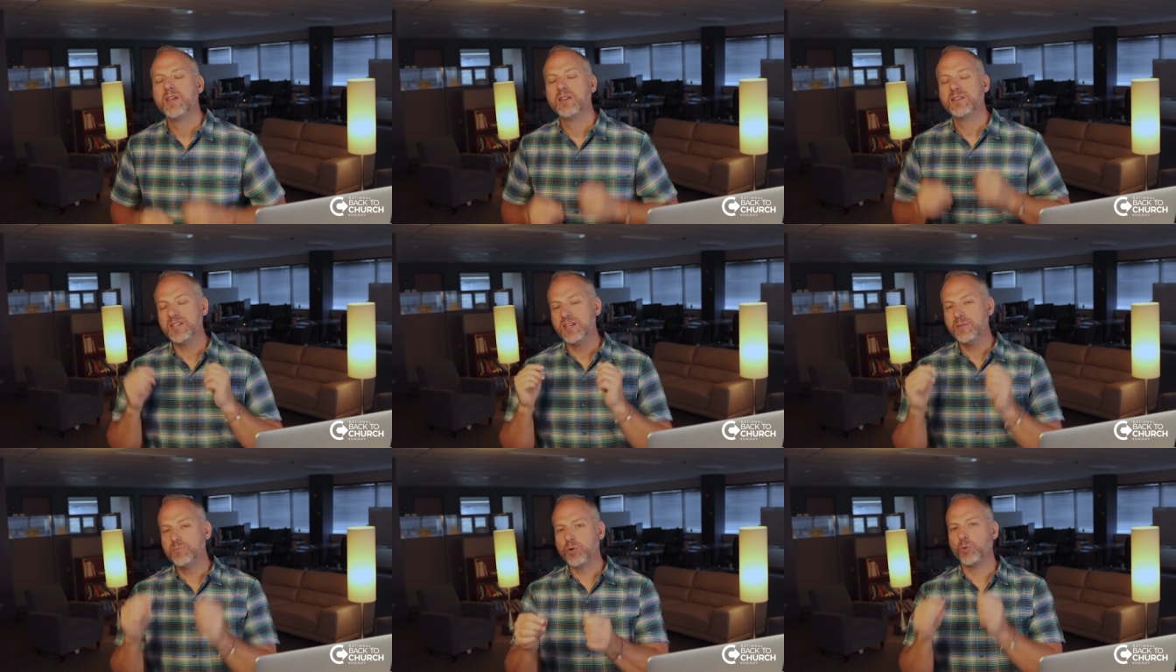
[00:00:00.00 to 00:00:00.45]

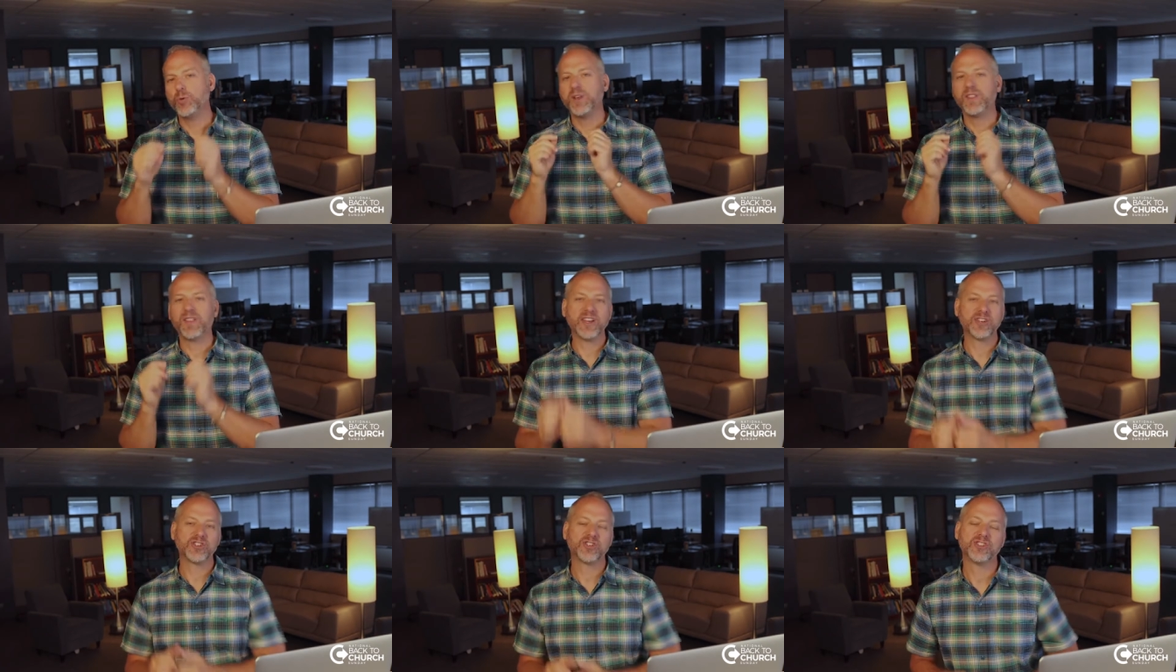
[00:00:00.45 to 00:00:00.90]
deeper
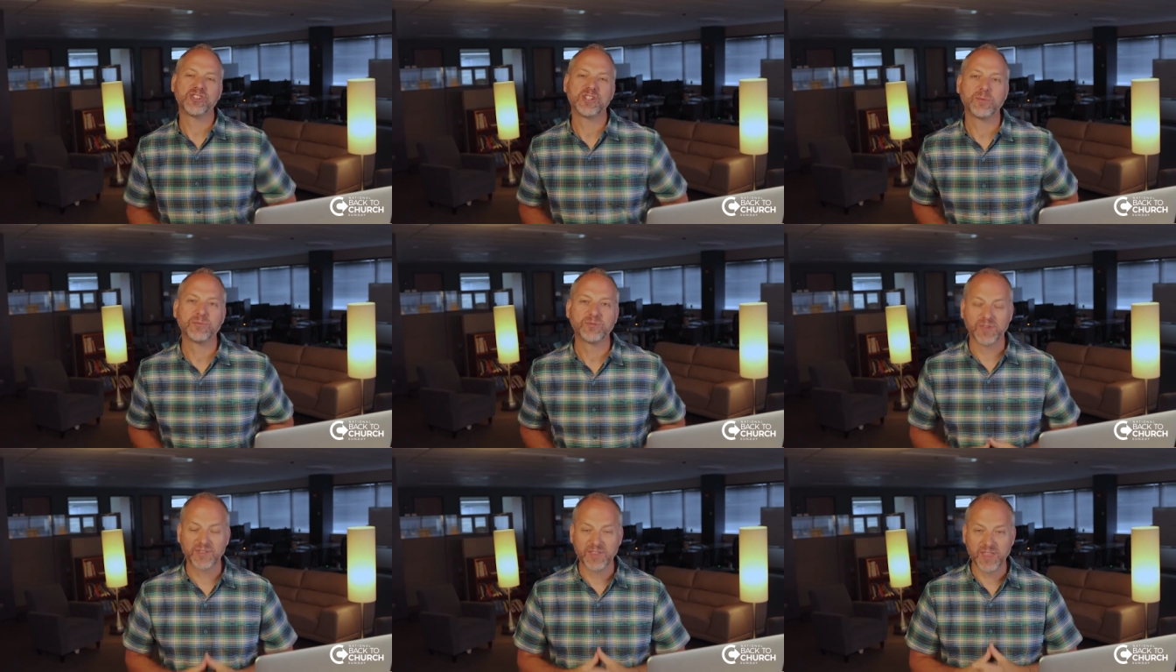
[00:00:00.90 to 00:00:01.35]

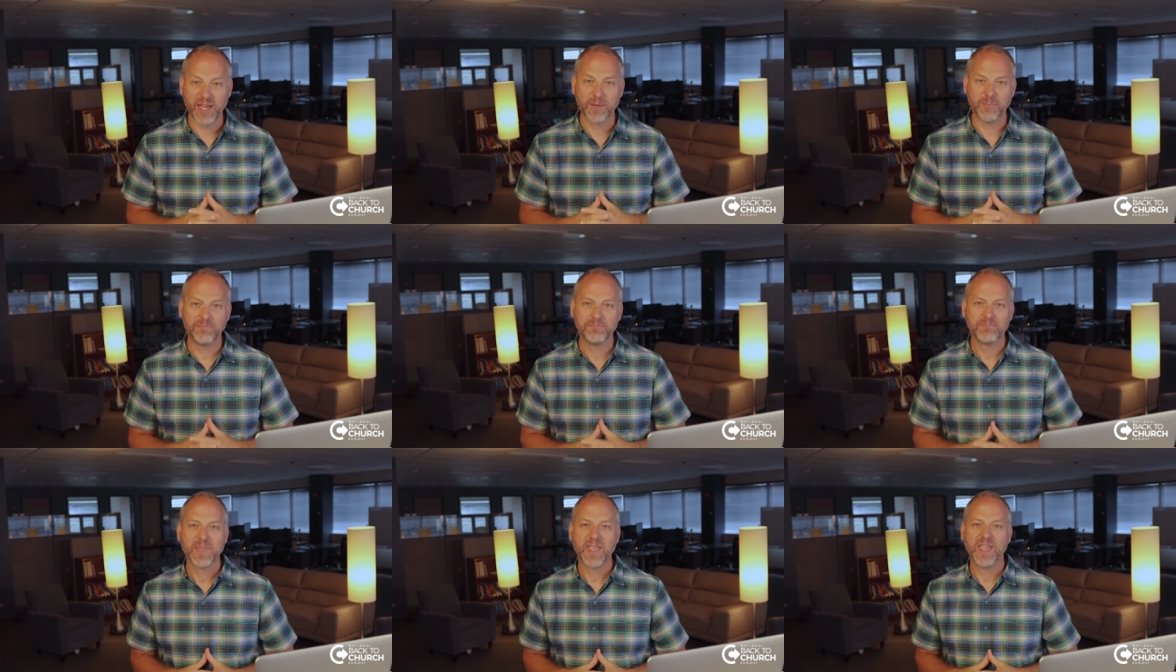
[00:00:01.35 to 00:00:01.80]
relationships with
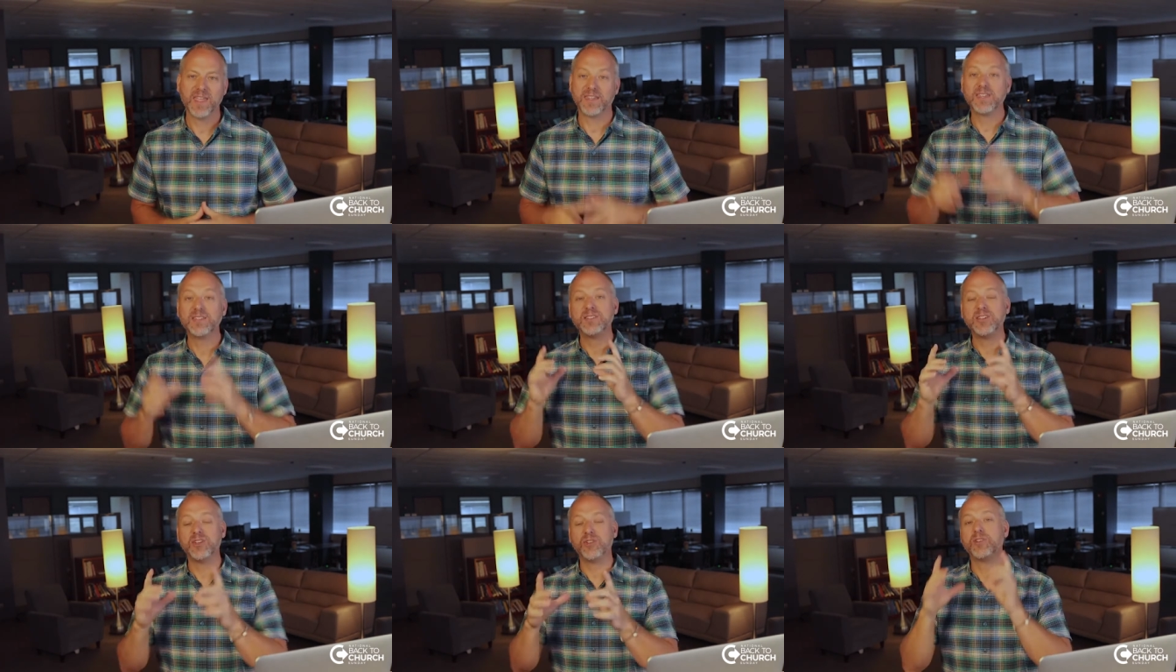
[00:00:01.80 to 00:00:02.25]
them and
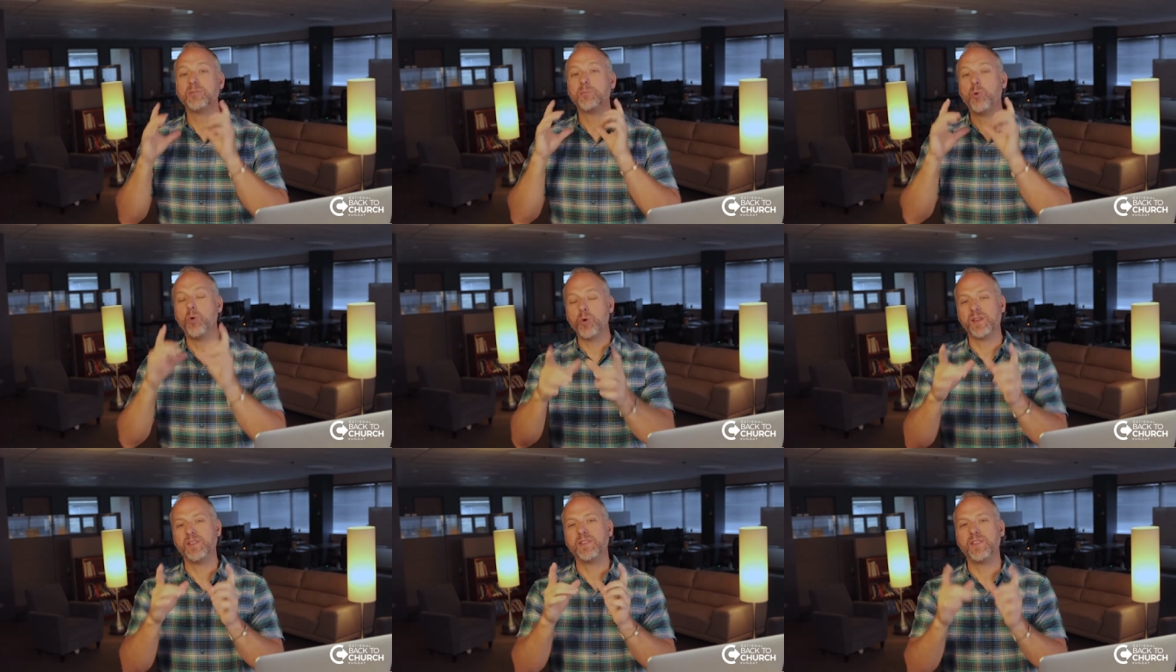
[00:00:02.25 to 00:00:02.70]
continue to
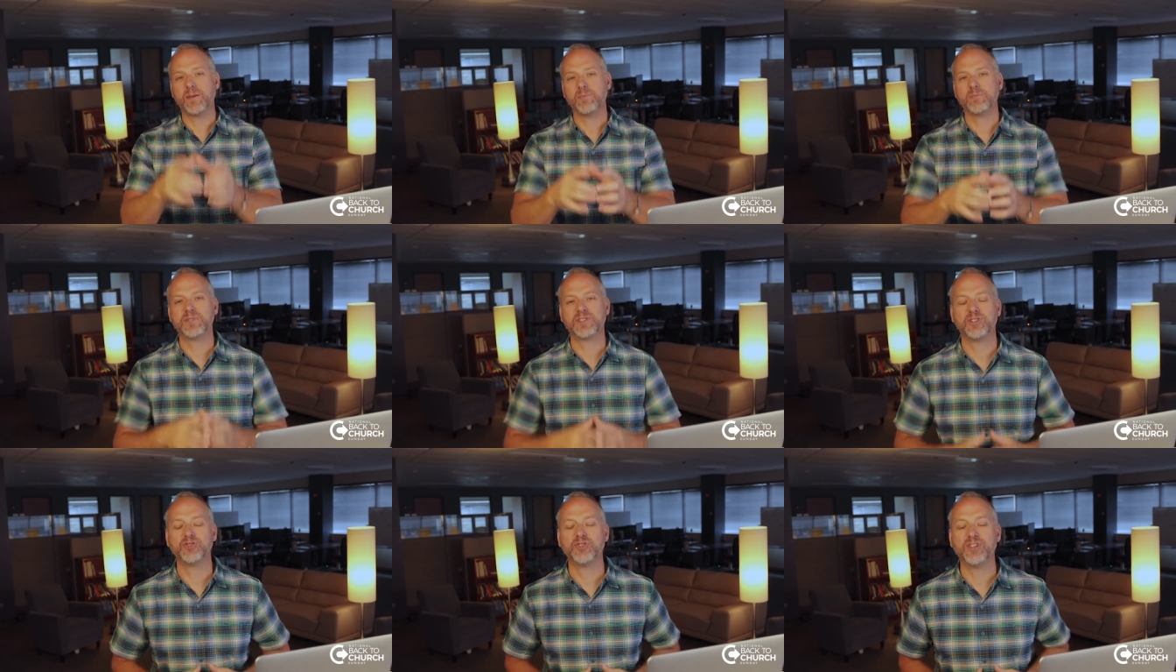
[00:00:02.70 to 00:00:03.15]
point
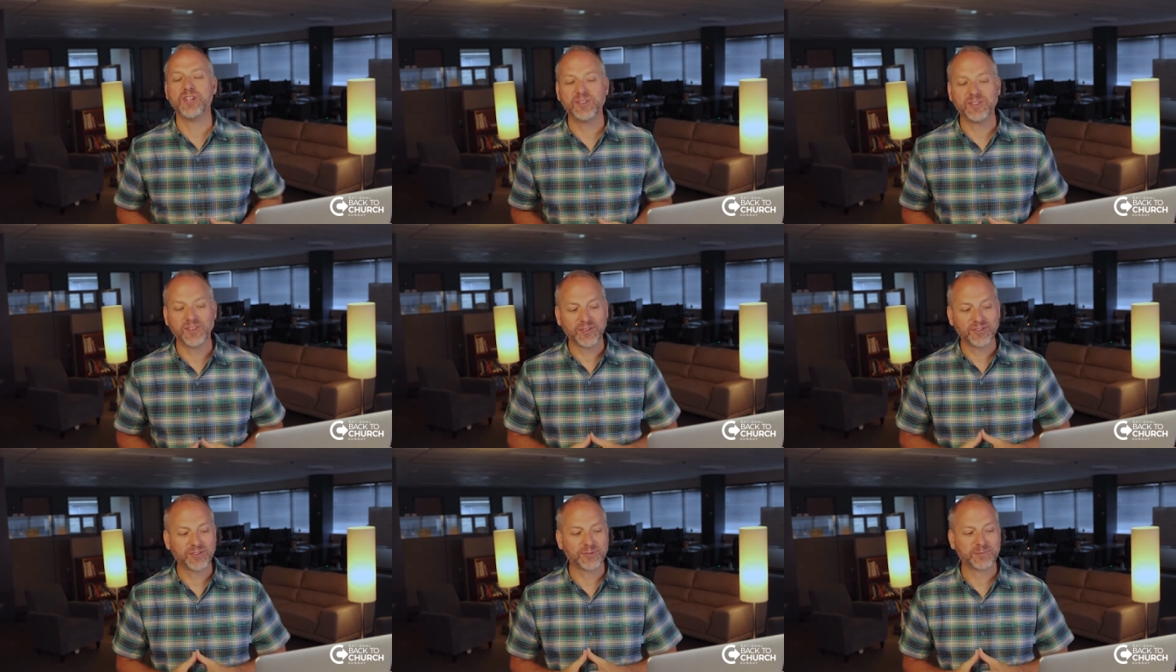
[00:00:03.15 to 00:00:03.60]
them to
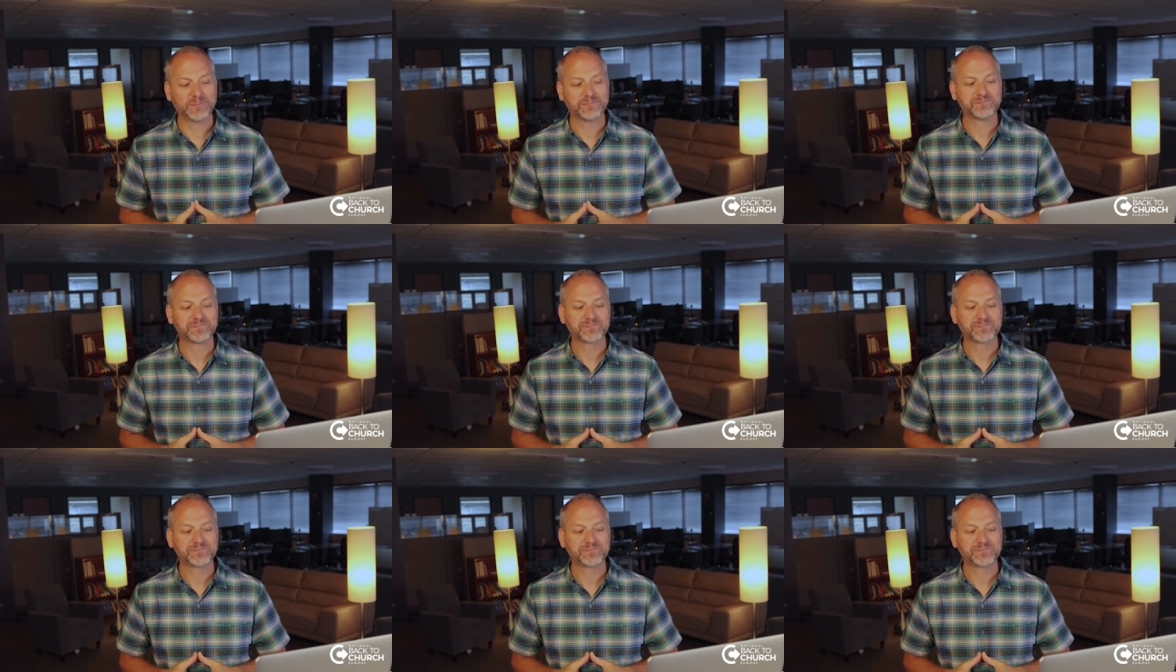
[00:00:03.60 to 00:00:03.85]
Jesus.